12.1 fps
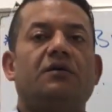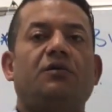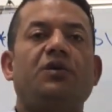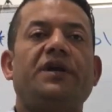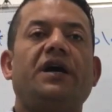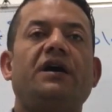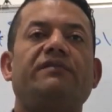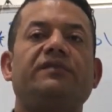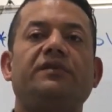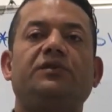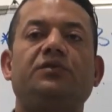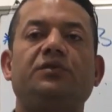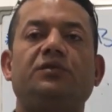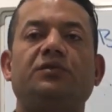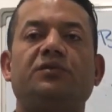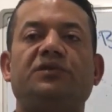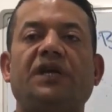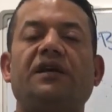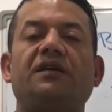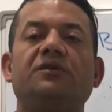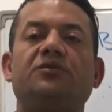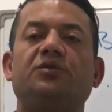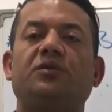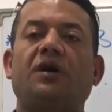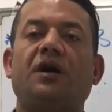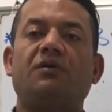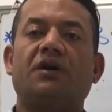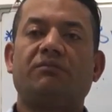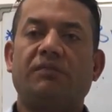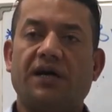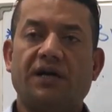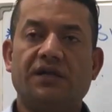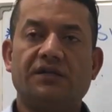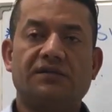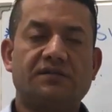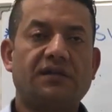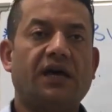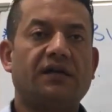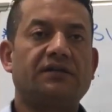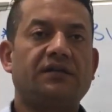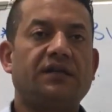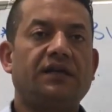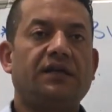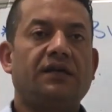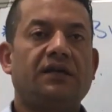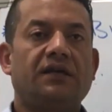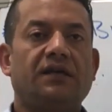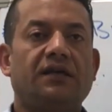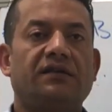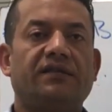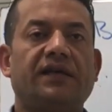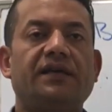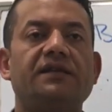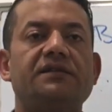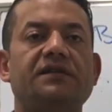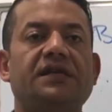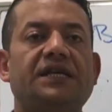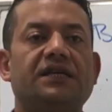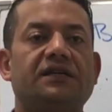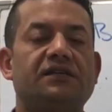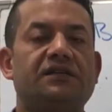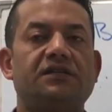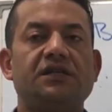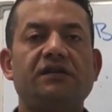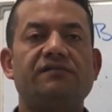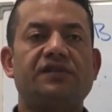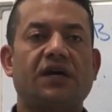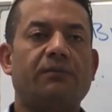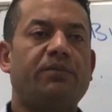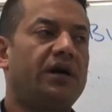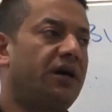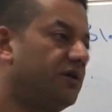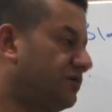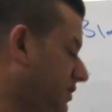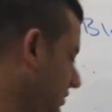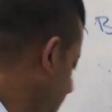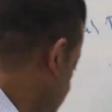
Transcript: We have to take into our minds that the kidney receives about